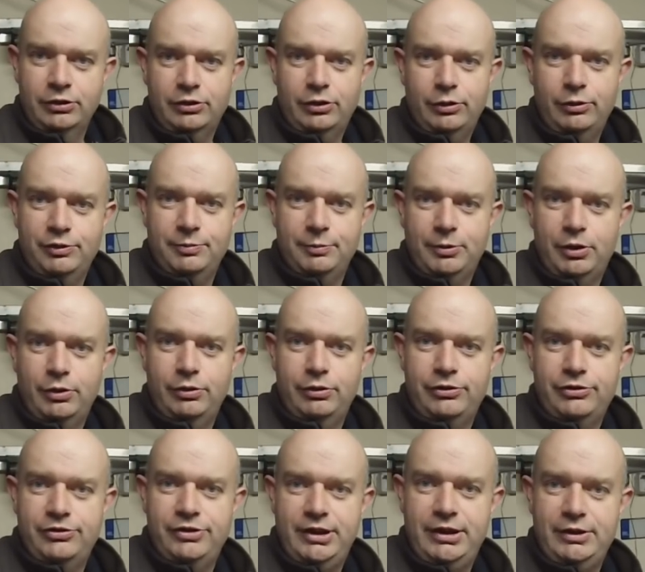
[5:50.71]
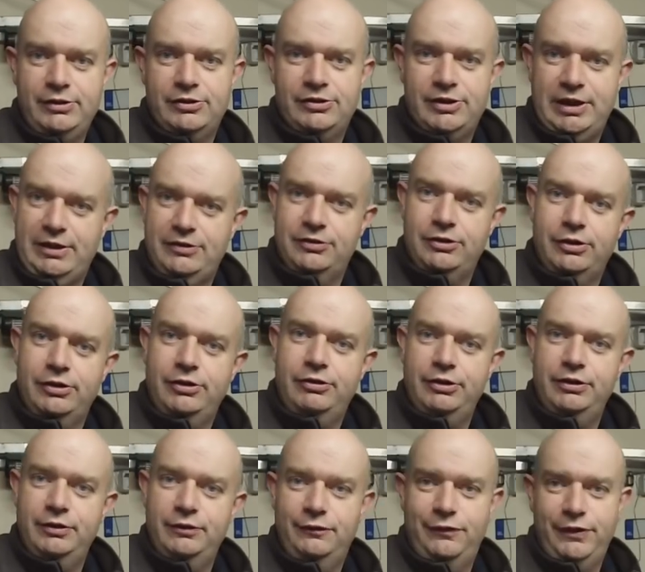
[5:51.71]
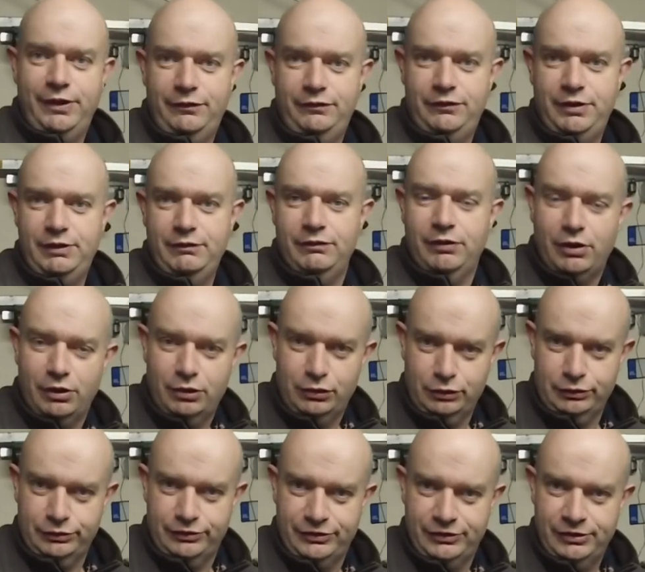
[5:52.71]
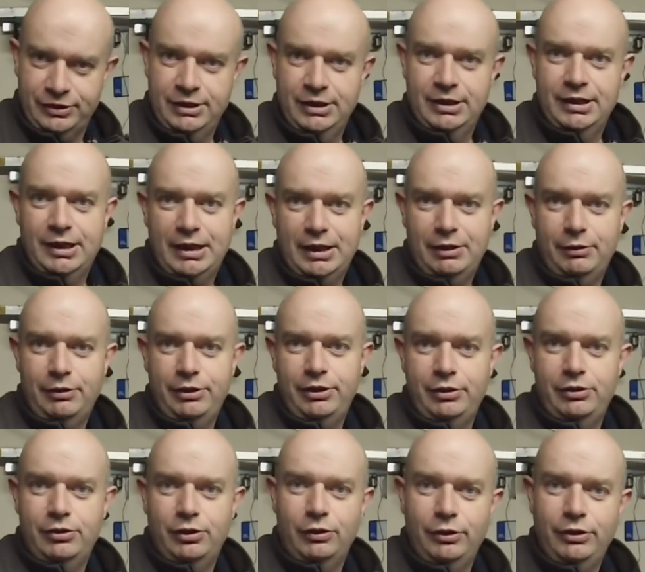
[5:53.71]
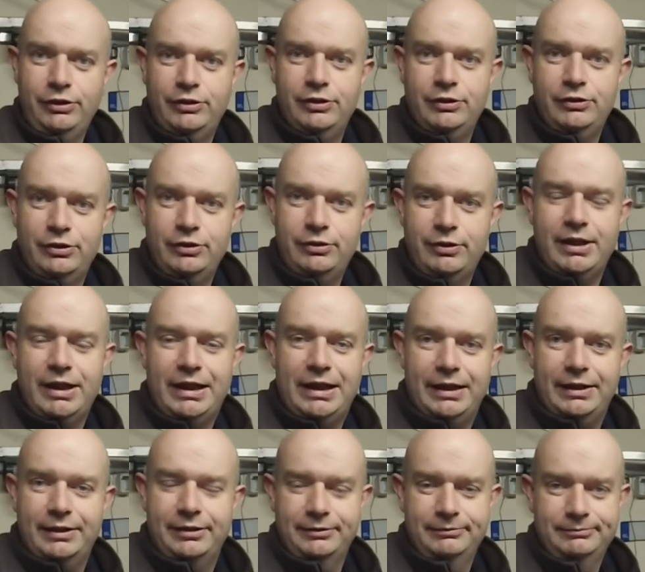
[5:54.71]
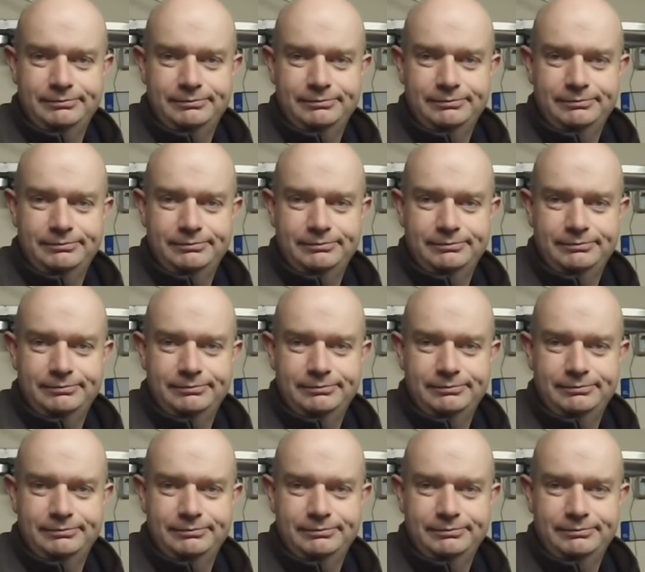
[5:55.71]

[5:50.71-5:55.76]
Those motors need 650 volts. How are you going to do that?